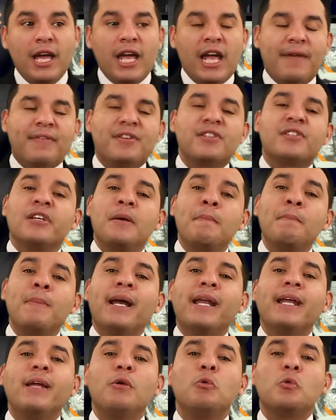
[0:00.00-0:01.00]
If
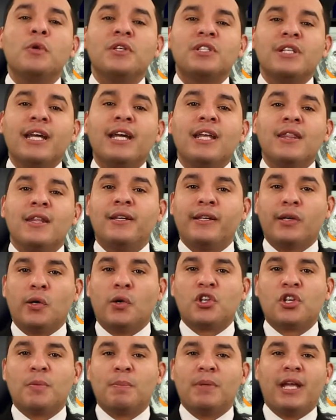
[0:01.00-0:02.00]
somebody was in the
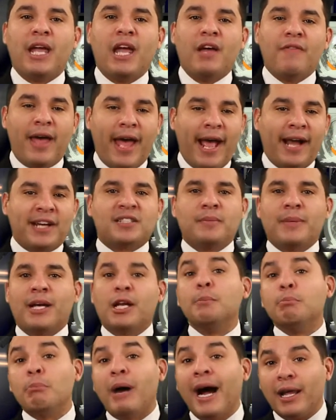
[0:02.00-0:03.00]
dealership and they have X amount
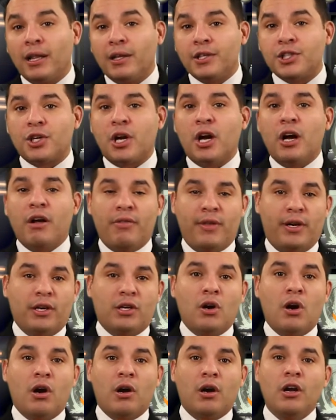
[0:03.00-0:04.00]
of mileage on their
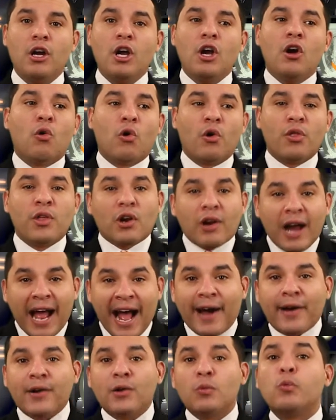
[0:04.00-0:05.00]
car, or they're
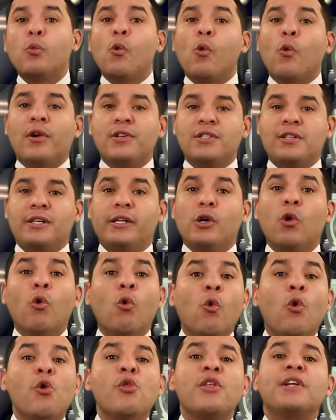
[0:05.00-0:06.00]
out of warranty,
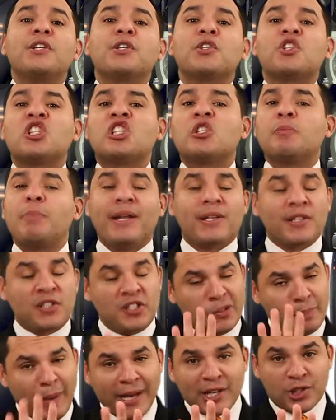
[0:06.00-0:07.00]
or they just spent,
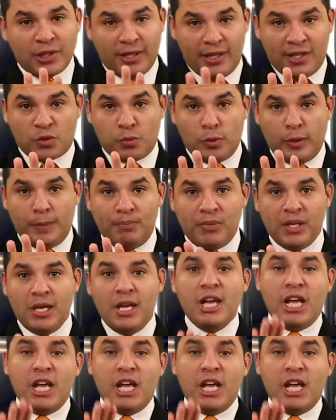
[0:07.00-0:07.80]
especially this one,